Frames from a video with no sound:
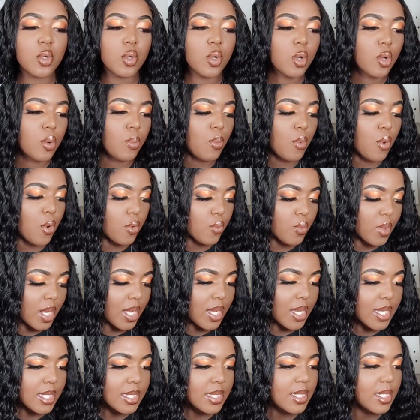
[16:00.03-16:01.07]
it look more
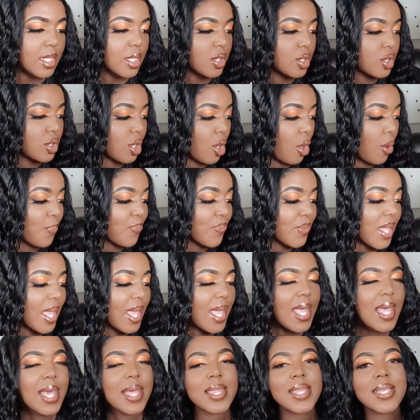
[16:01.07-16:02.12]
realistic. So
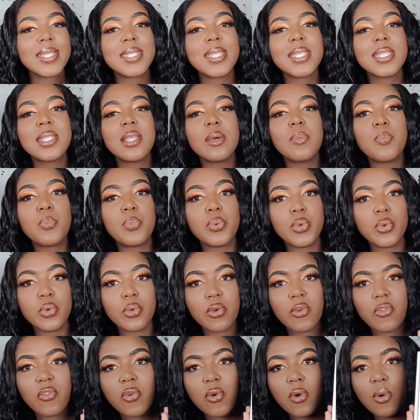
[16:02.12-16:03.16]
this is the
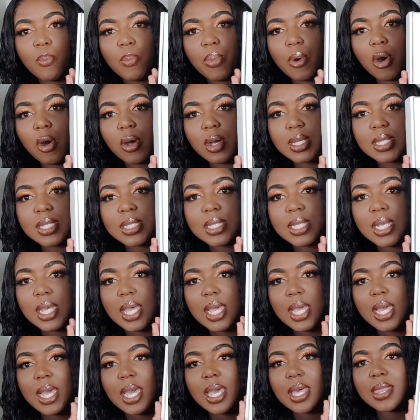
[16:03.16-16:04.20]
beautiful box
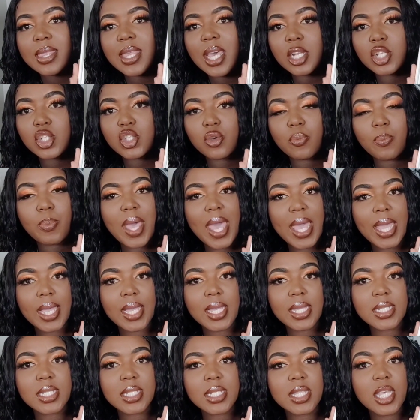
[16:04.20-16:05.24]
that your
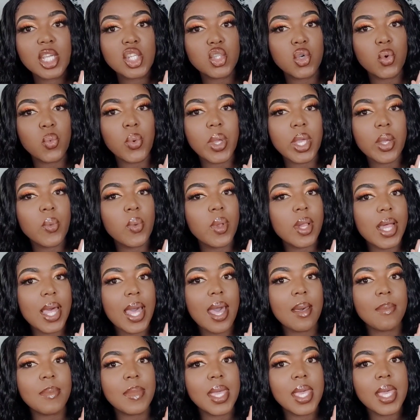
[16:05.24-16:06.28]
package, that your wig will
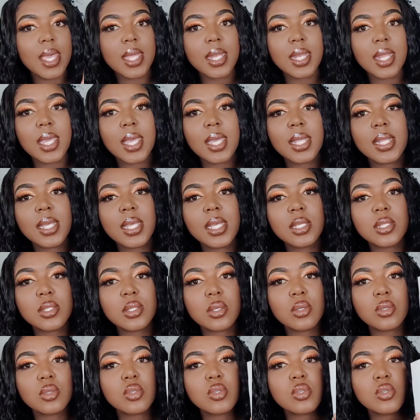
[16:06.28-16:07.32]
come in. It
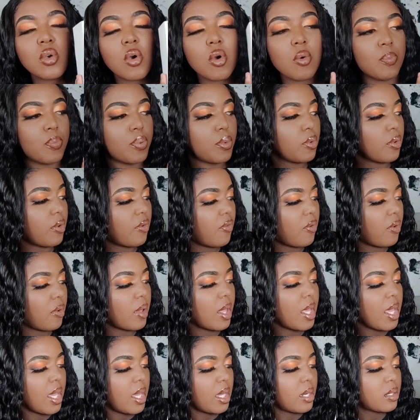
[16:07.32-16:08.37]
is so
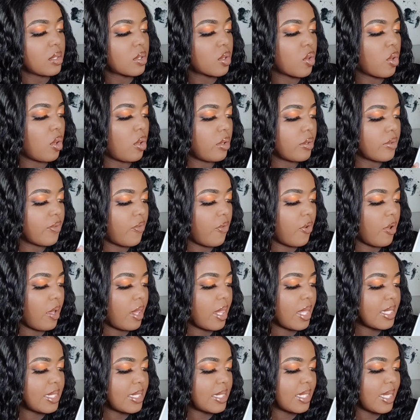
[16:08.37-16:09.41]
beautiful. It is gold foil.
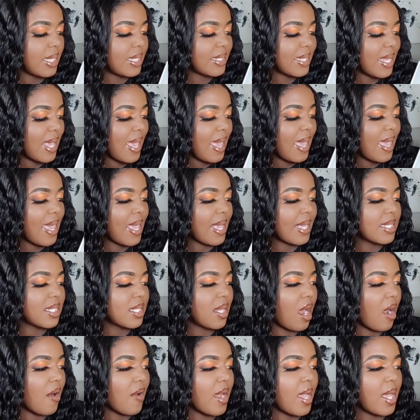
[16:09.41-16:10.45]
It says
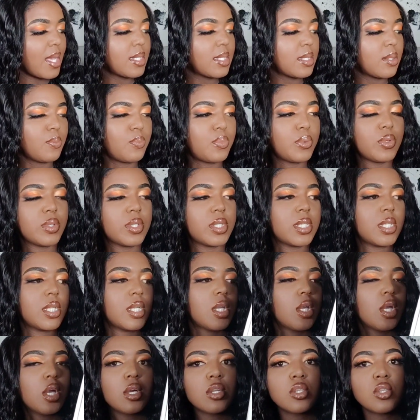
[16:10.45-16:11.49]

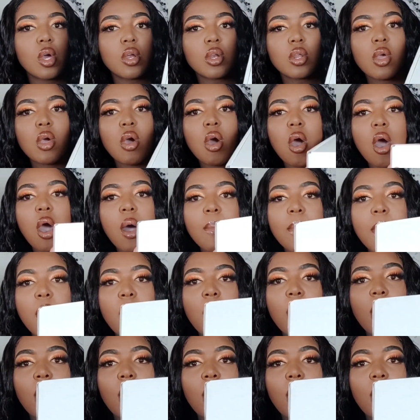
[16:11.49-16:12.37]
Xrsbeauty.com